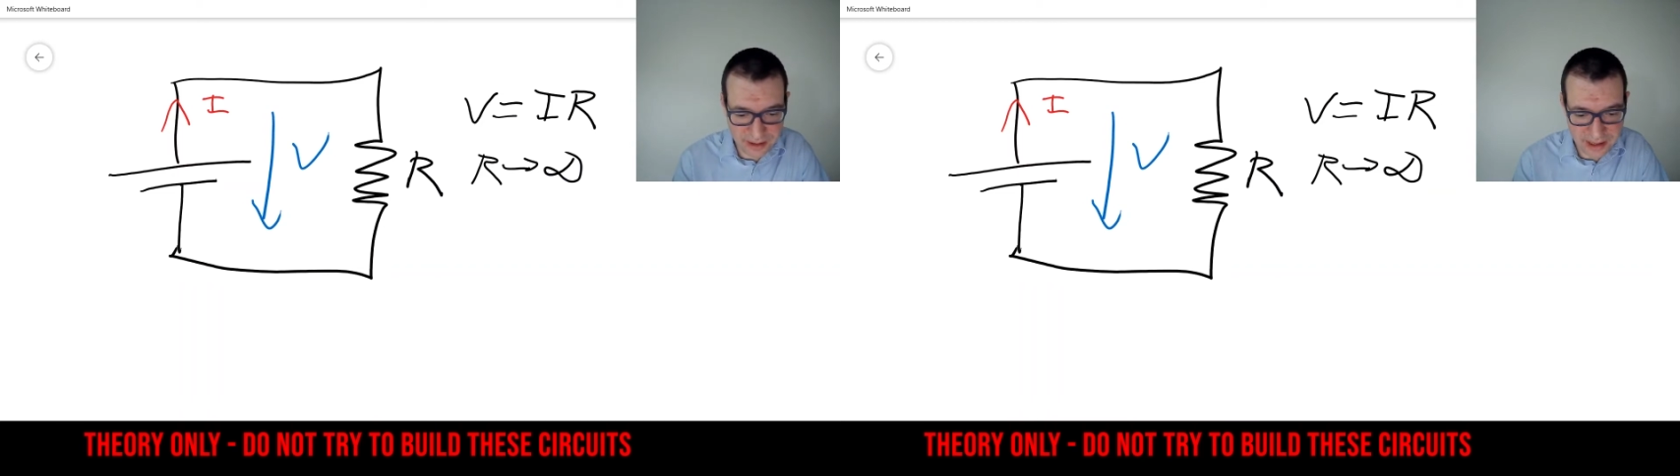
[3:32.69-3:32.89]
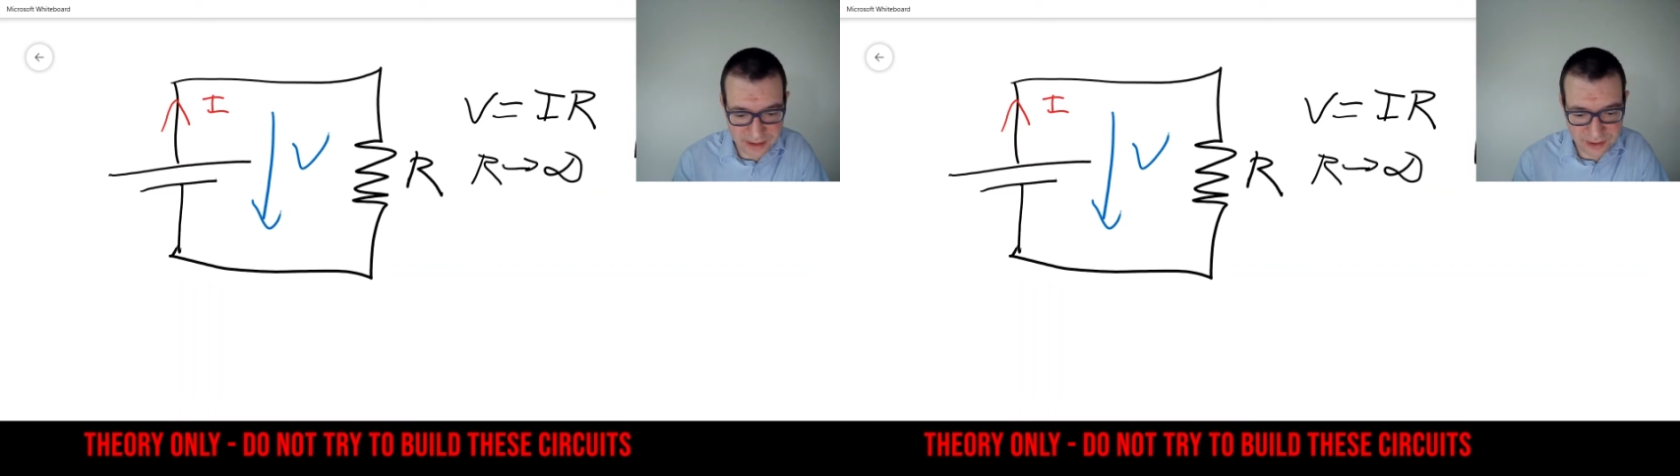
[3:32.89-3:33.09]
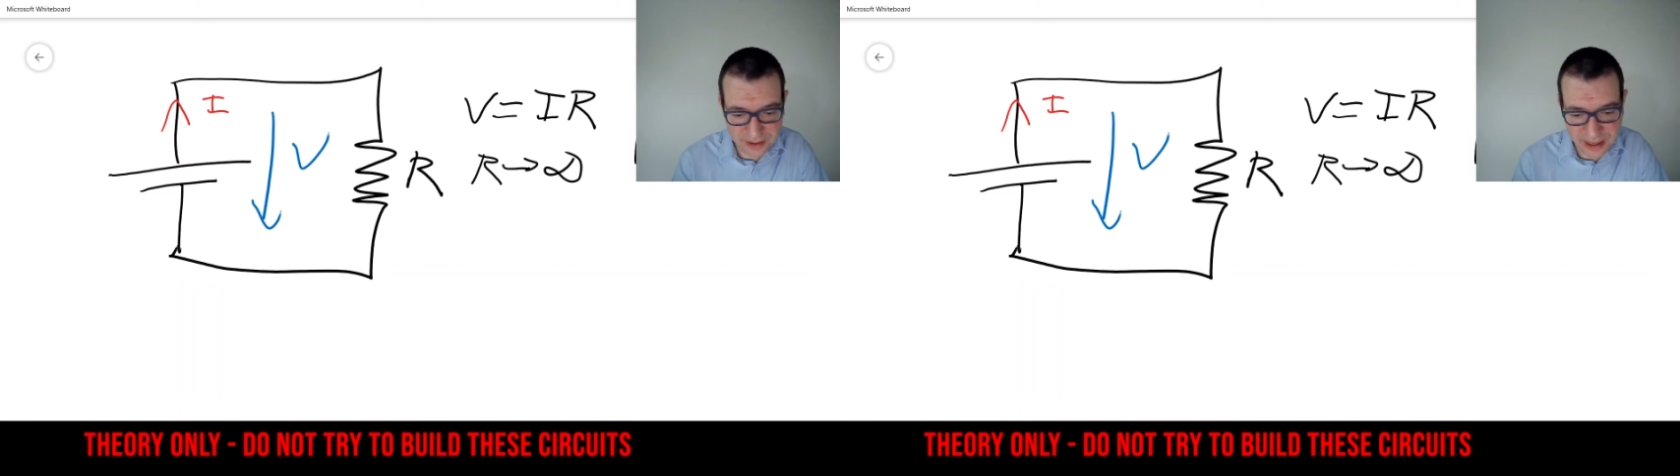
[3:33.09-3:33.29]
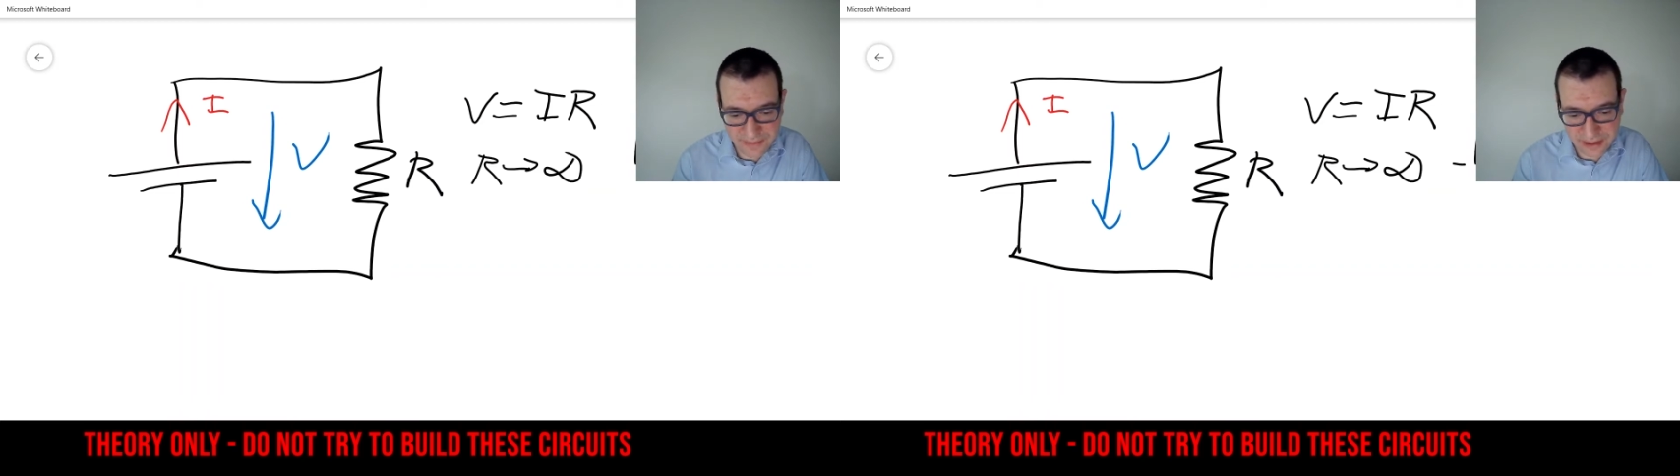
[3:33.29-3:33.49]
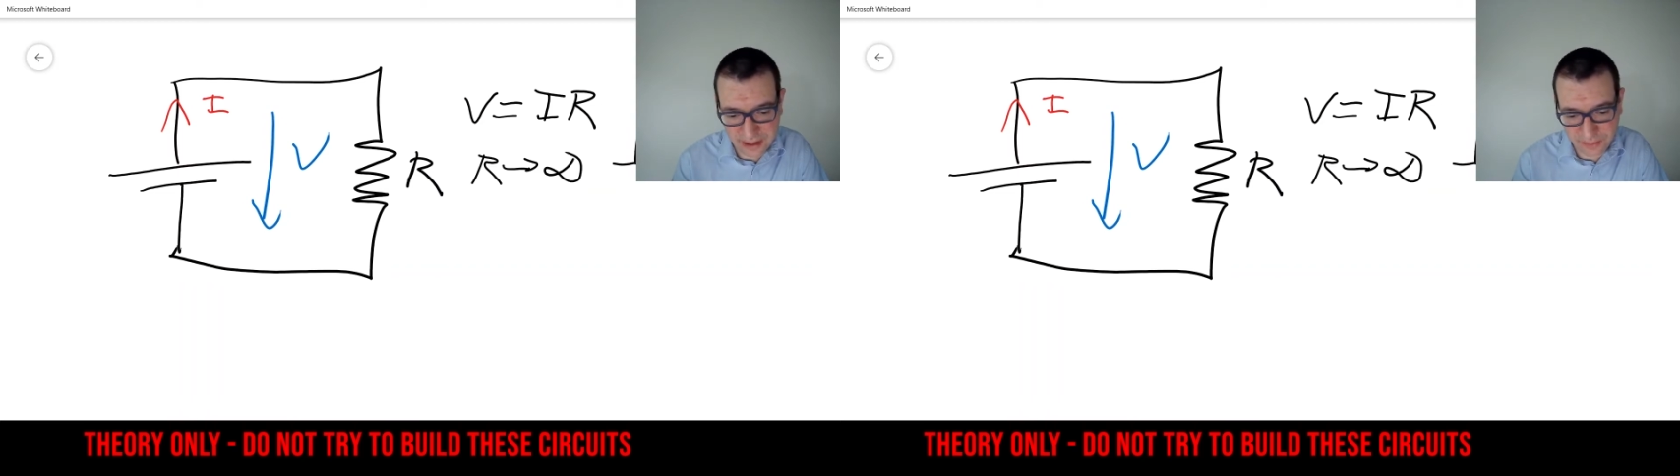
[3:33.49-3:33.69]
as just
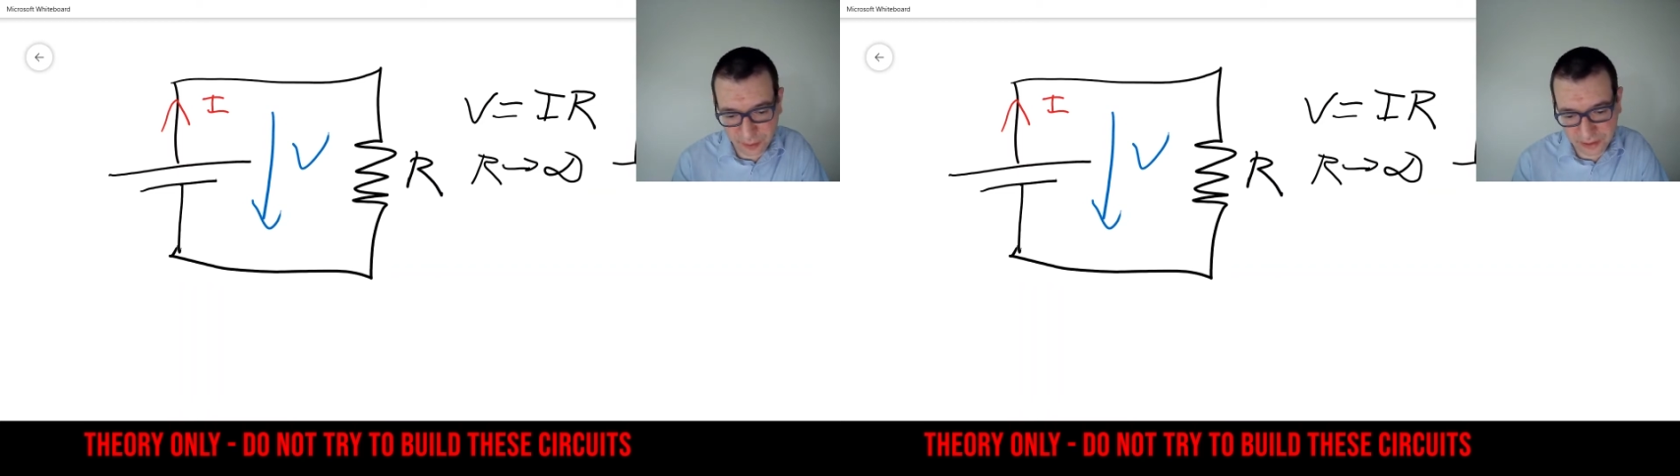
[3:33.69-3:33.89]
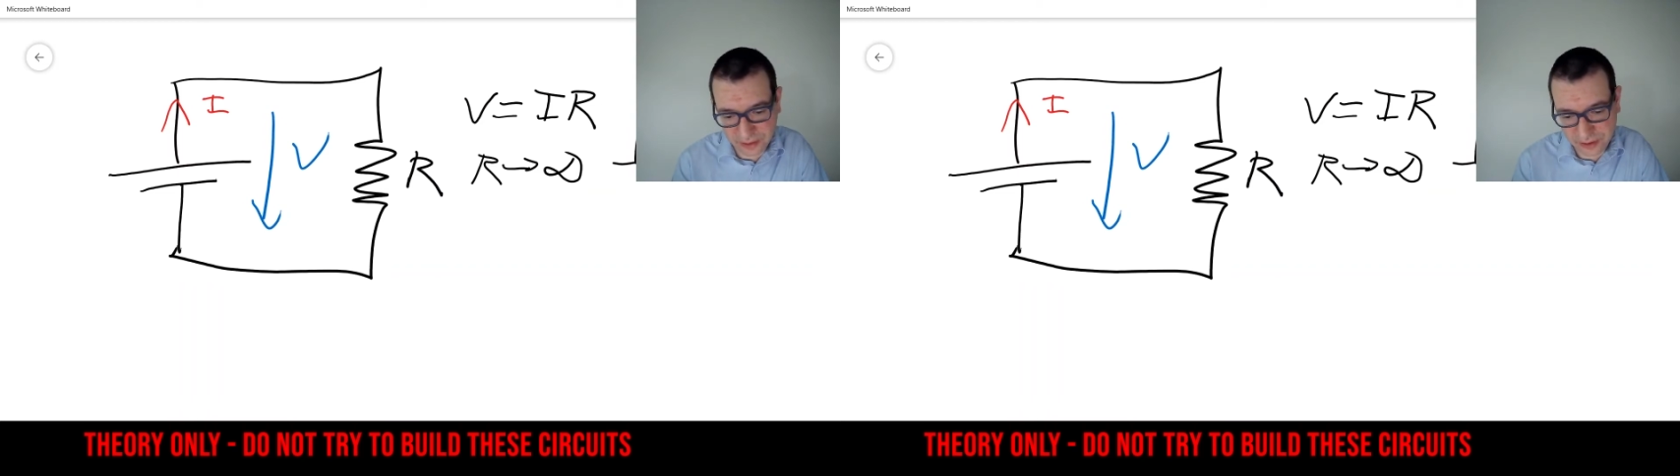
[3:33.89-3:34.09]
having the voltage